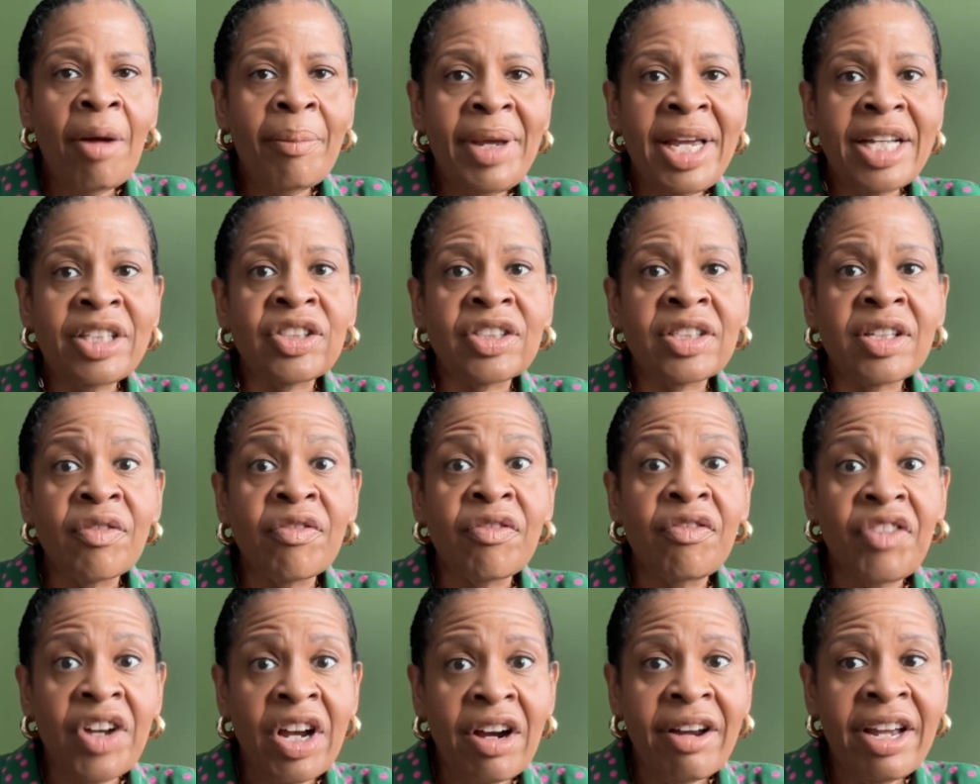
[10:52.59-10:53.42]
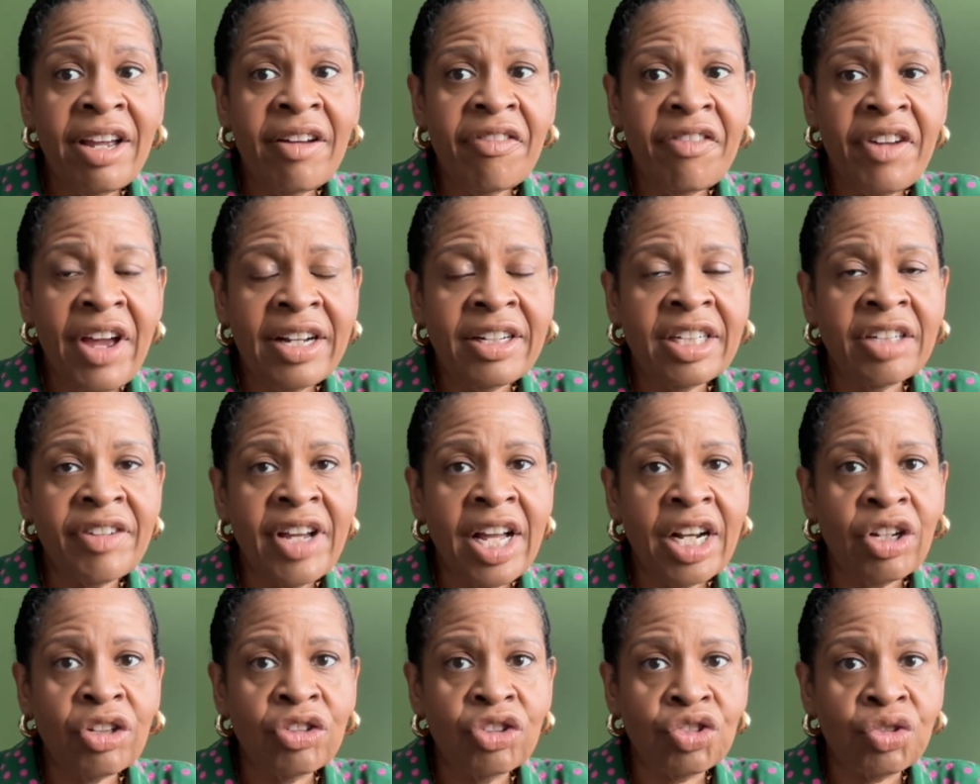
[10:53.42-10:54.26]
It's very effective
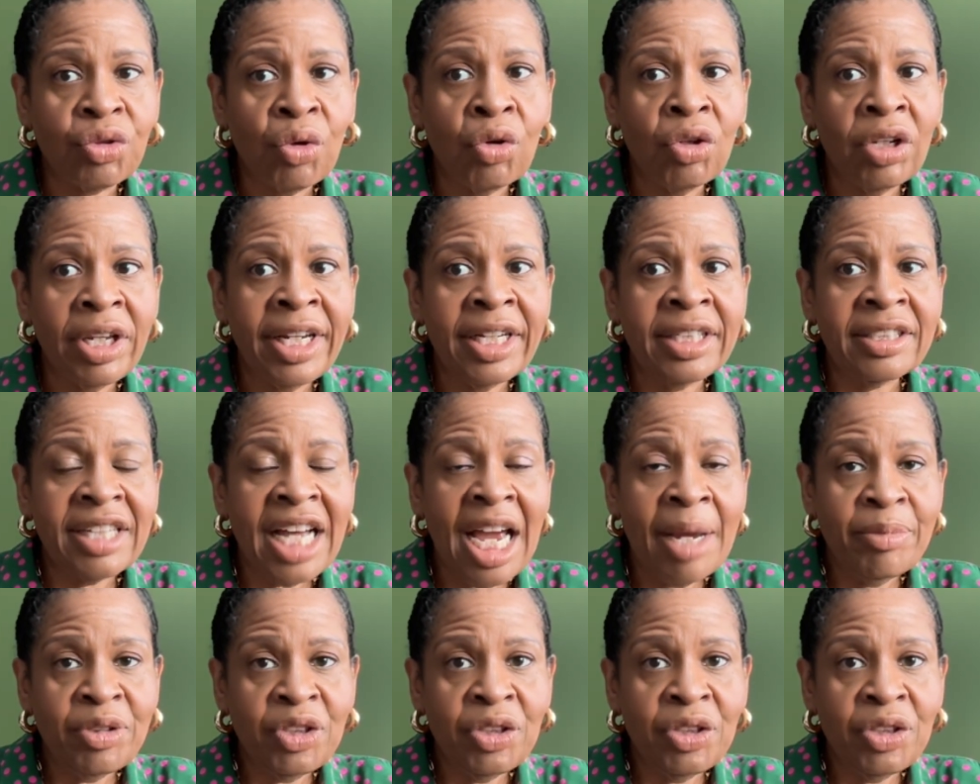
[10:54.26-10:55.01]
at controlling type